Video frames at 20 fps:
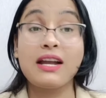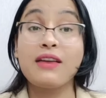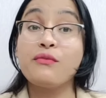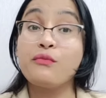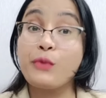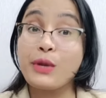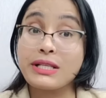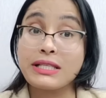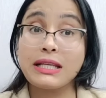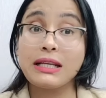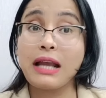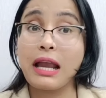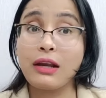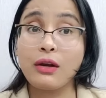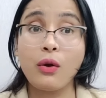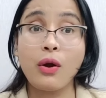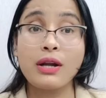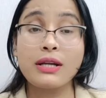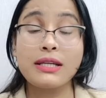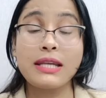Convincing
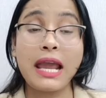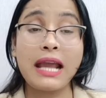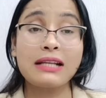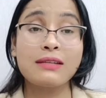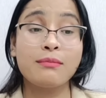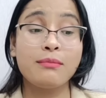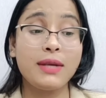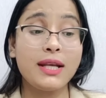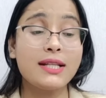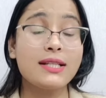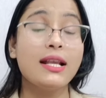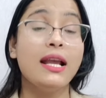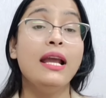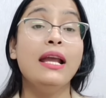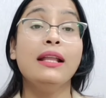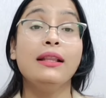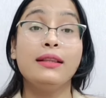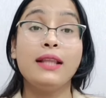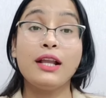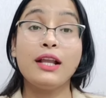eye contact means
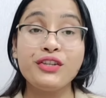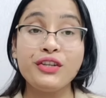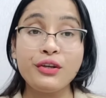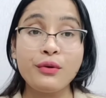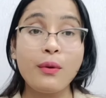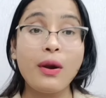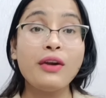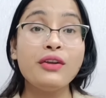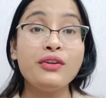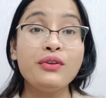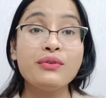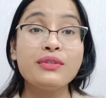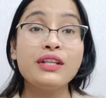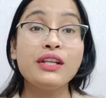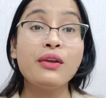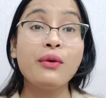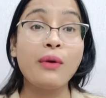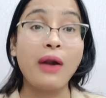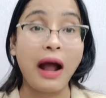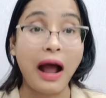that you are
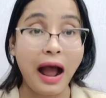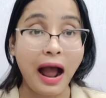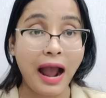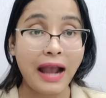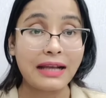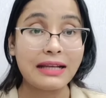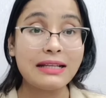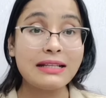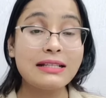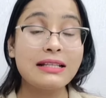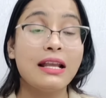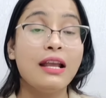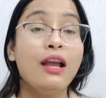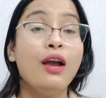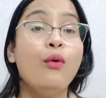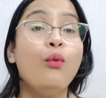using your eyes